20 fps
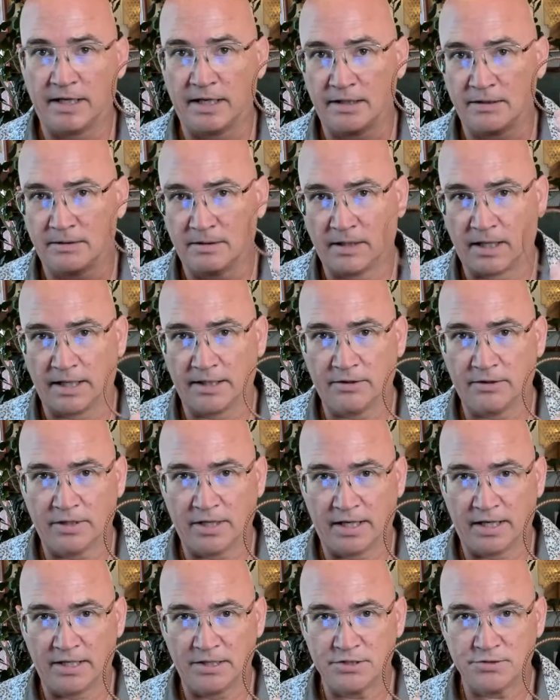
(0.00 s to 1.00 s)
a lighter
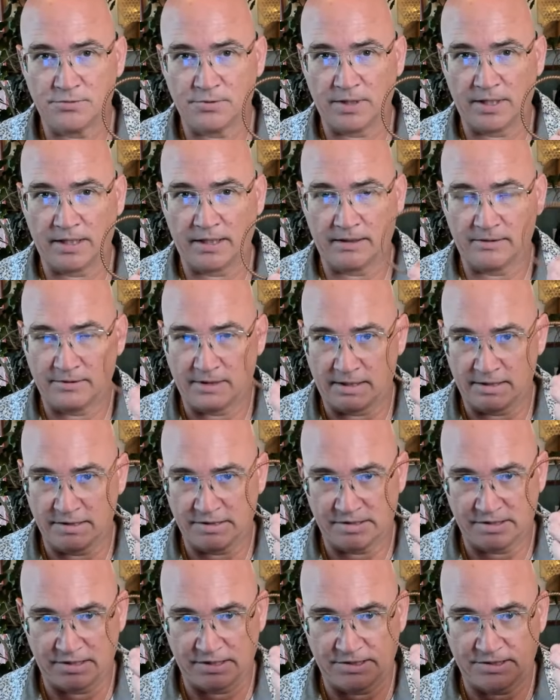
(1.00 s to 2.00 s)
gauge ring that is
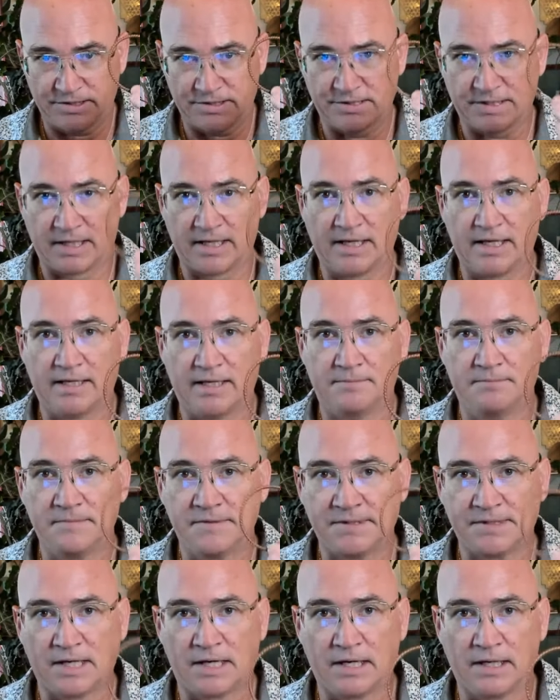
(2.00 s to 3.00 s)
the same
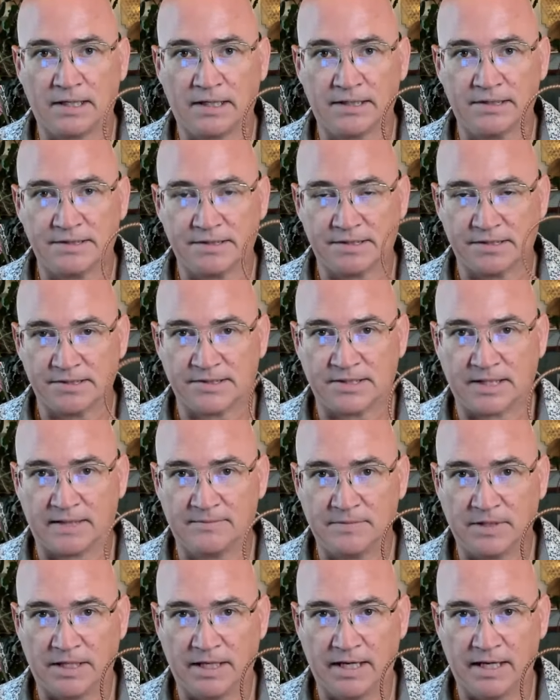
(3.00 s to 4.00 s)
size, the same
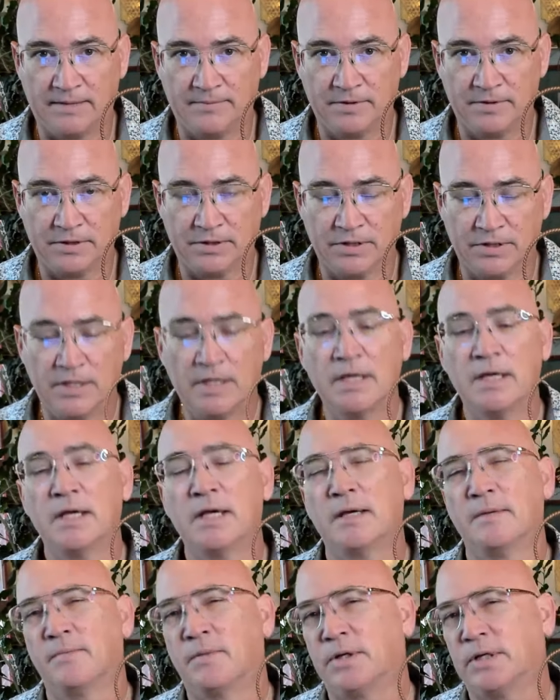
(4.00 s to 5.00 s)
diameter,
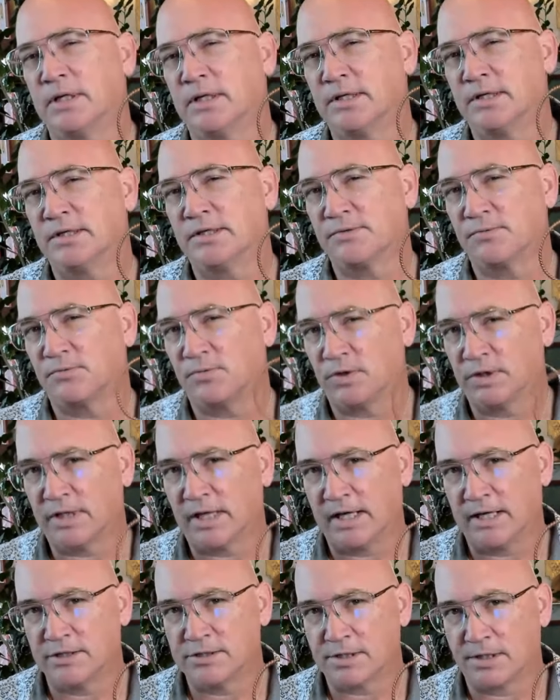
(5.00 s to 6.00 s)
but it is one
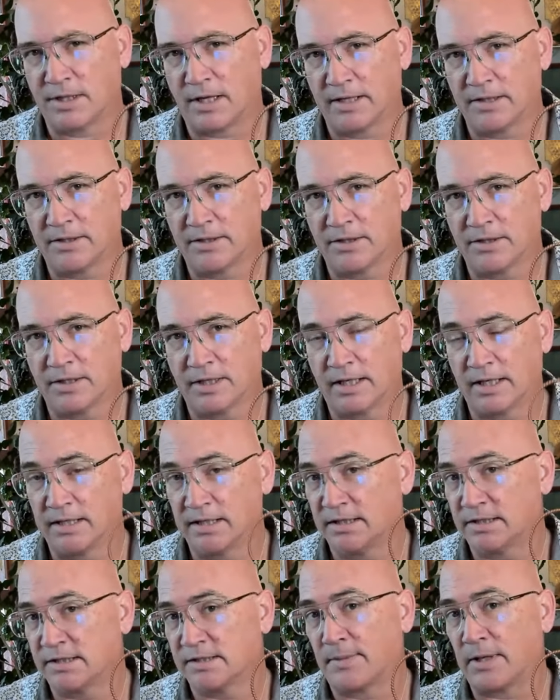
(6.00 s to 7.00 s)
gauge lighter and
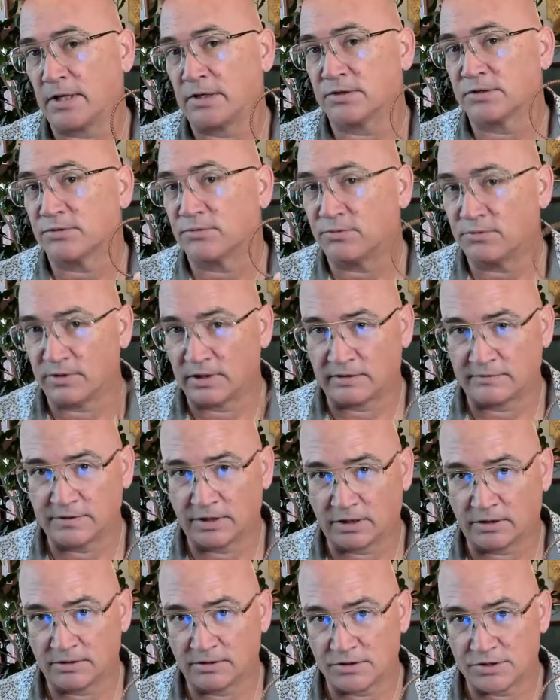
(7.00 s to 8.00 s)
it is about
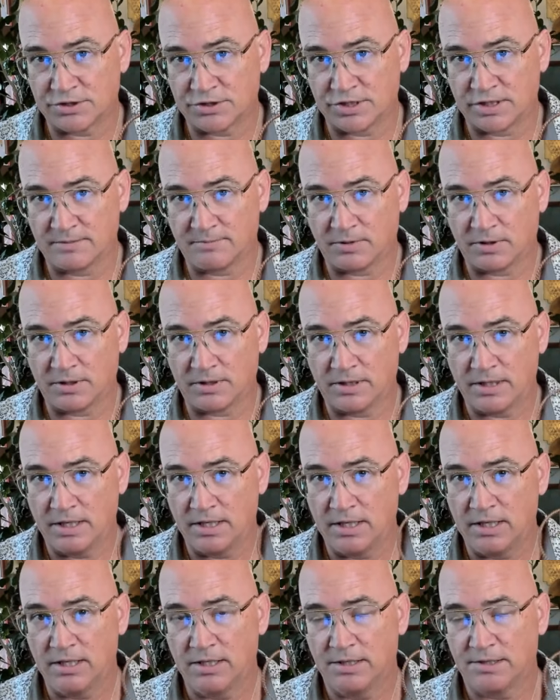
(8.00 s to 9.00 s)
$12 cheaper.
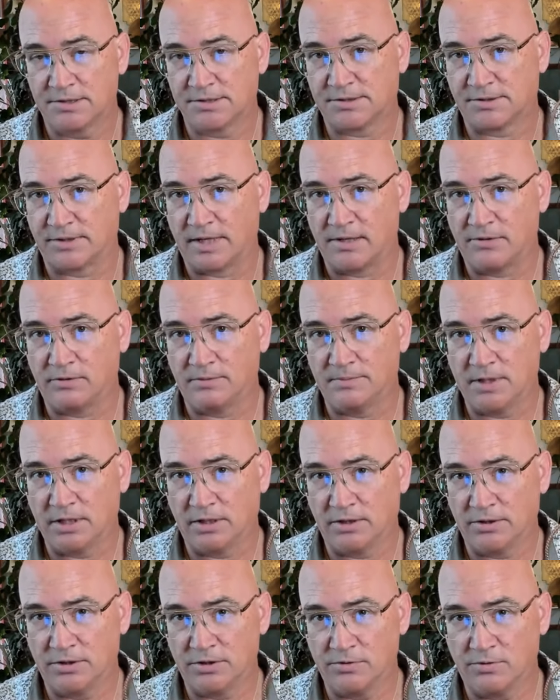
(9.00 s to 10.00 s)
So that will be
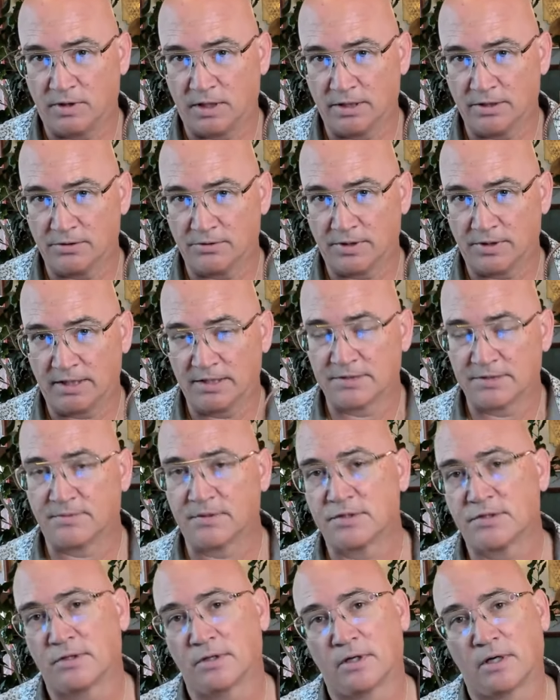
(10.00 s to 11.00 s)
our new water rings,
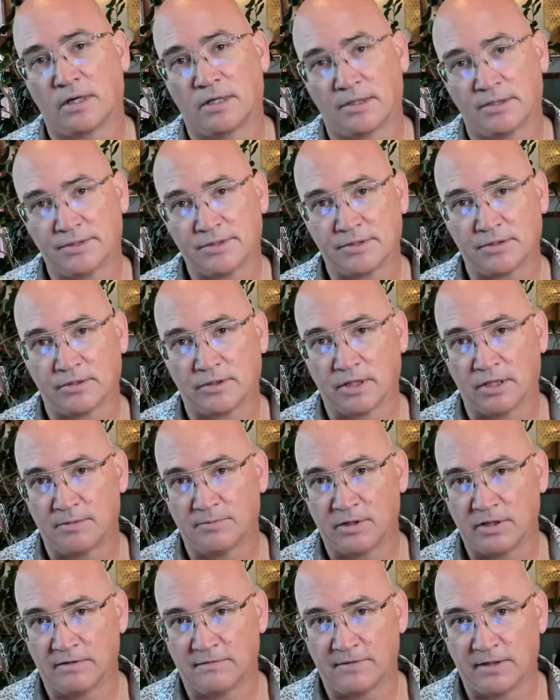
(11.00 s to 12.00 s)
which are also going to
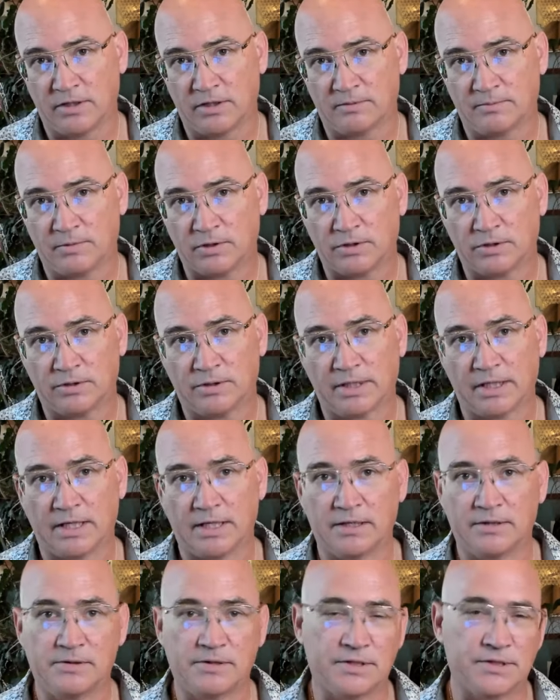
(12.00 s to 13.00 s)
be available
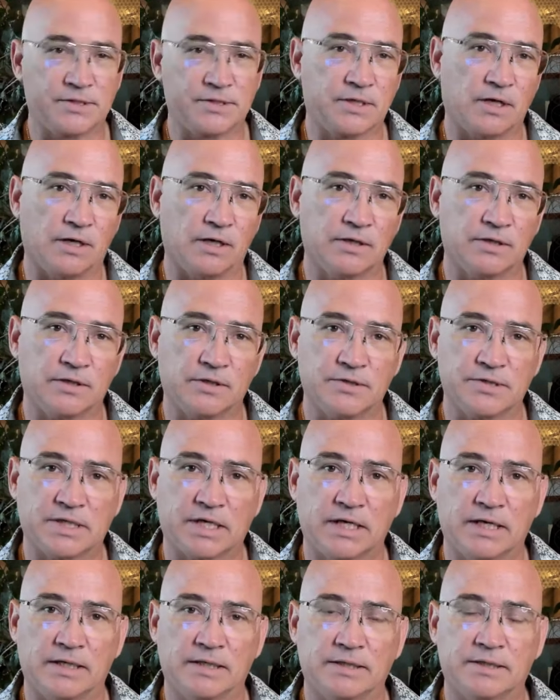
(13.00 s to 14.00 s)
in this gardener's
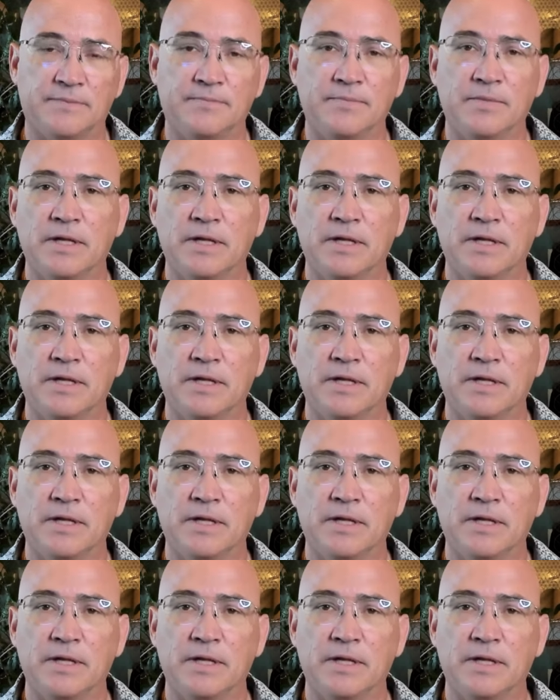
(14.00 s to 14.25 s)
kit.